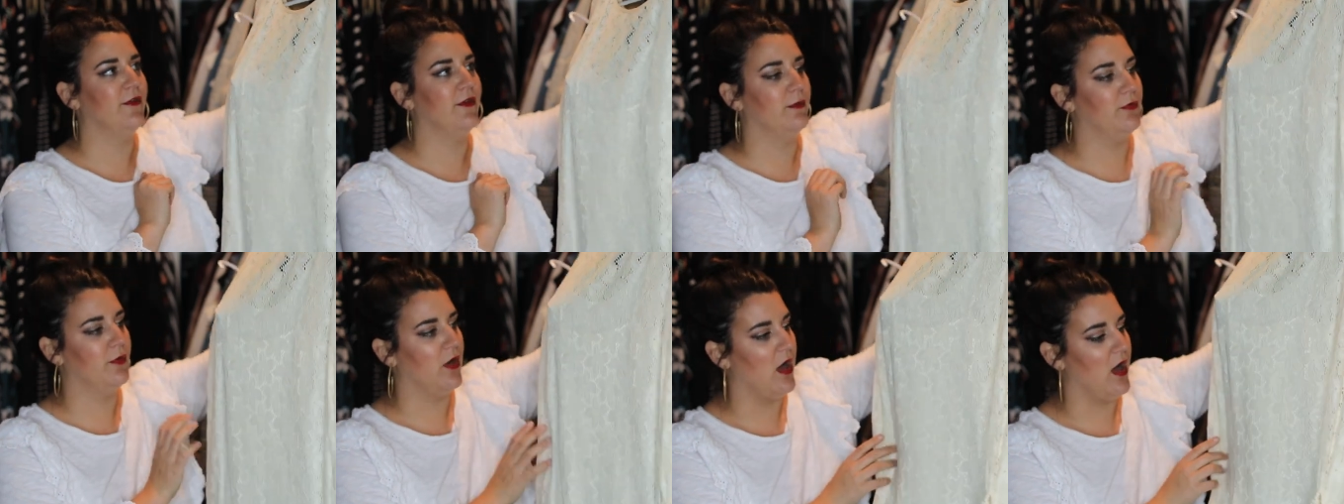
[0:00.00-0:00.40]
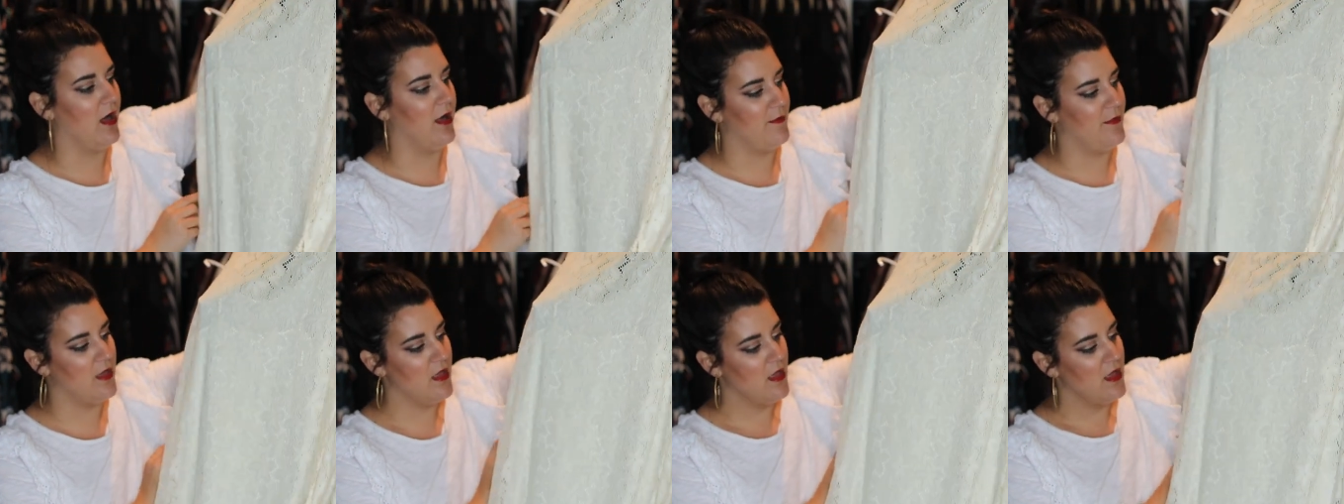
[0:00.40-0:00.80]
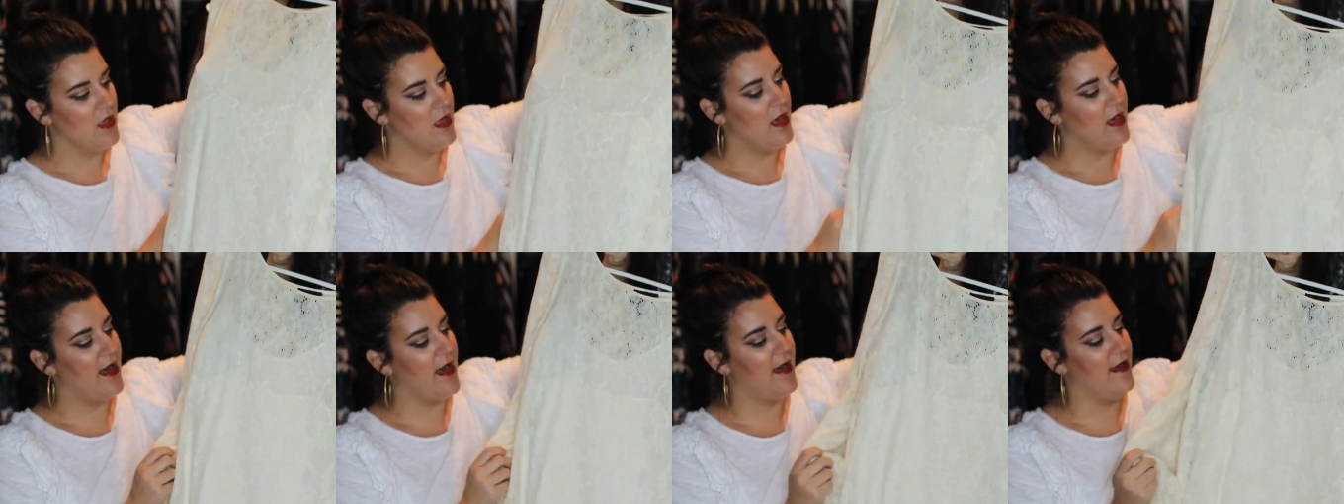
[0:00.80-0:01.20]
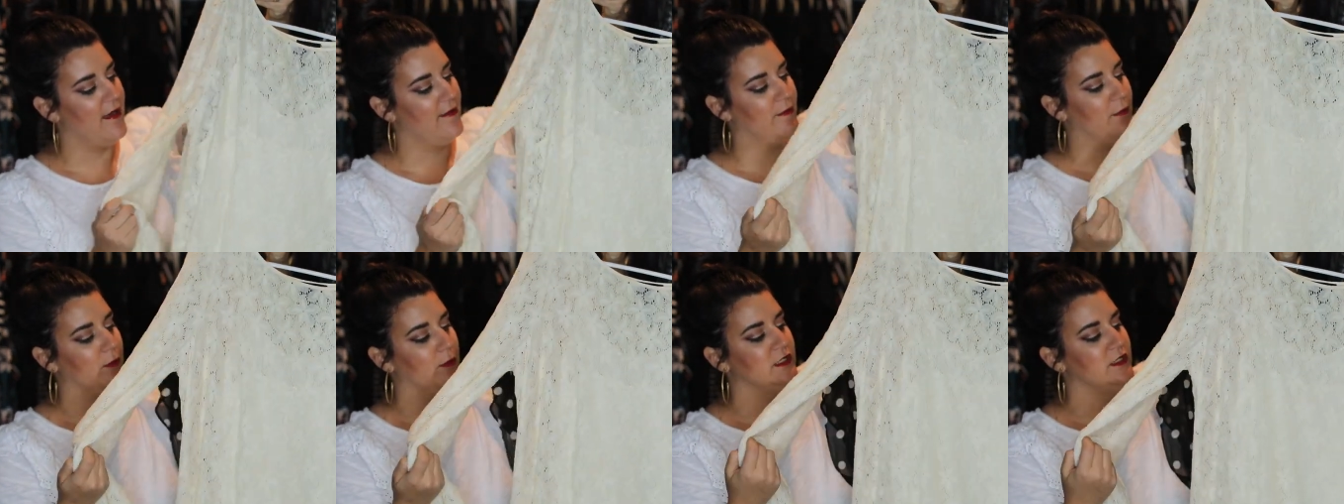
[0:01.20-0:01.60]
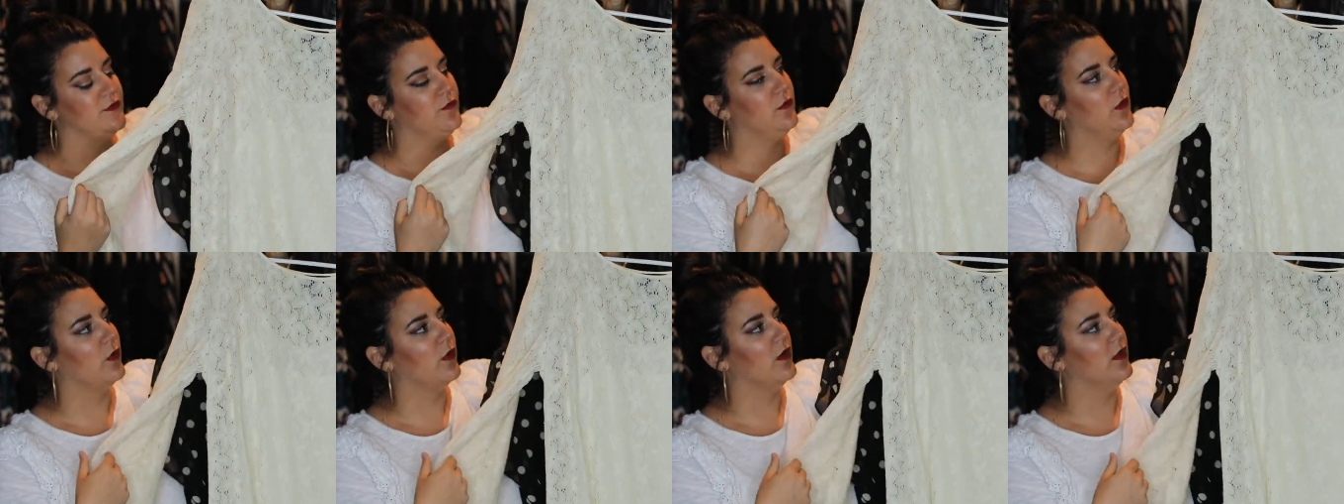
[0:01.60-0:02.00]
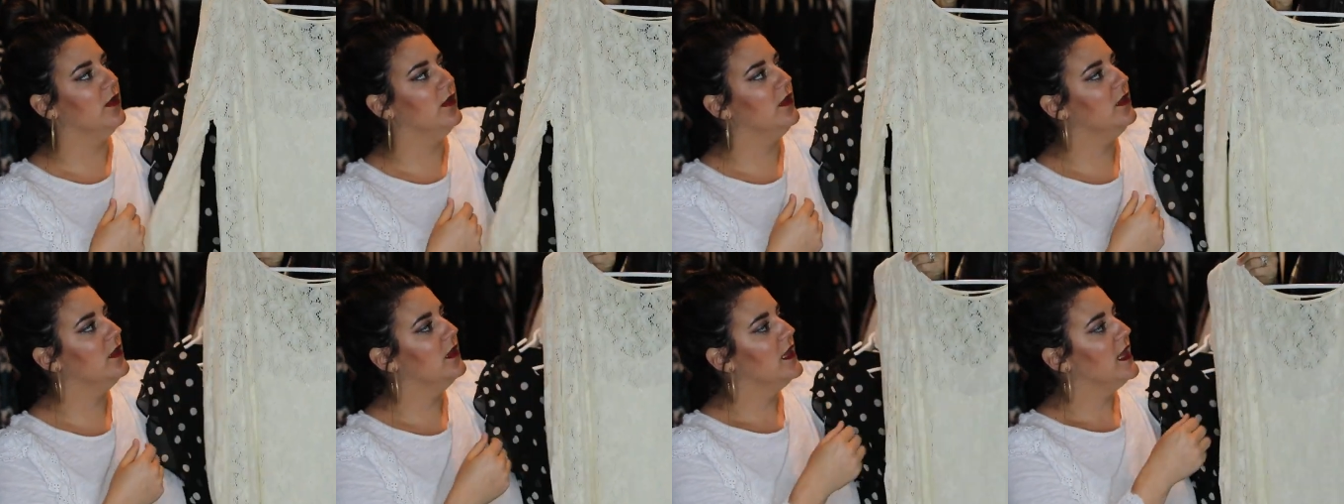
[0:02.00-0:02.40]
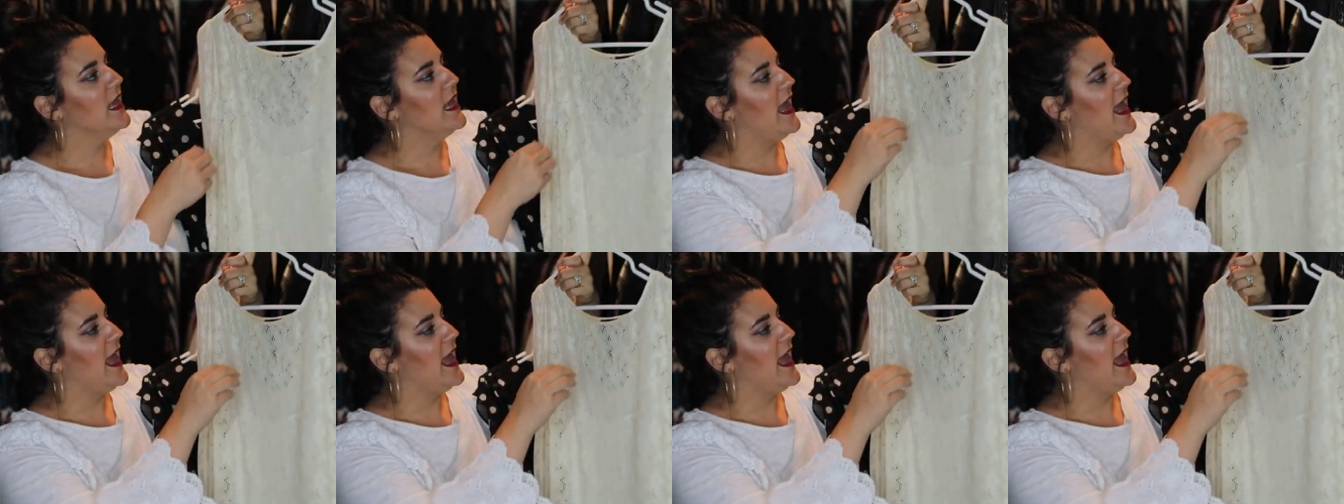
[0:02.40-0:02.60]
for prom was floral.